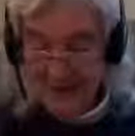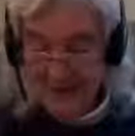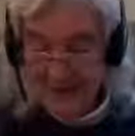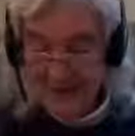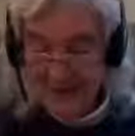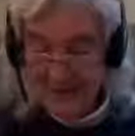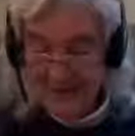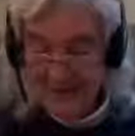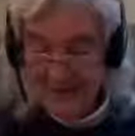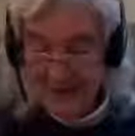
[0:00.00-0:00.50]

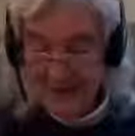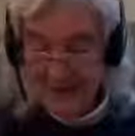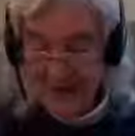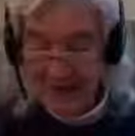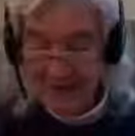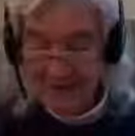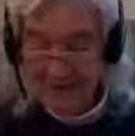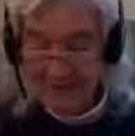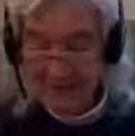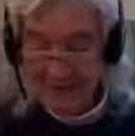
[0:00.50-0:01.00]
which is
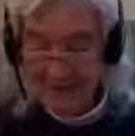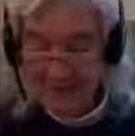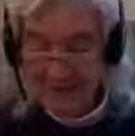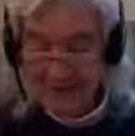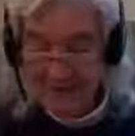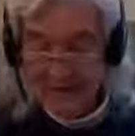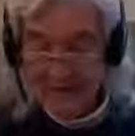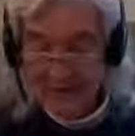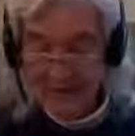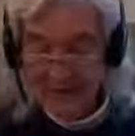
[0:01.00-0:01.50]
entirely
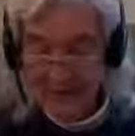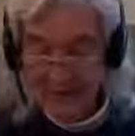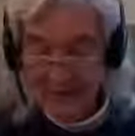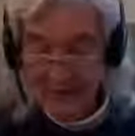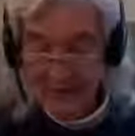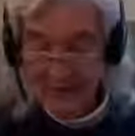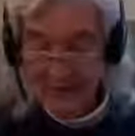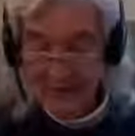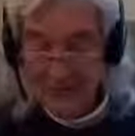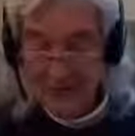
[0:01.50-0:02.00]
directed at
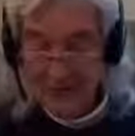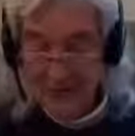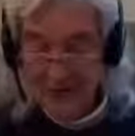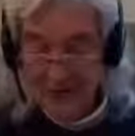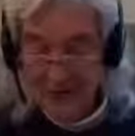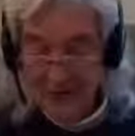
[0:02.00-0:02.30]
growth,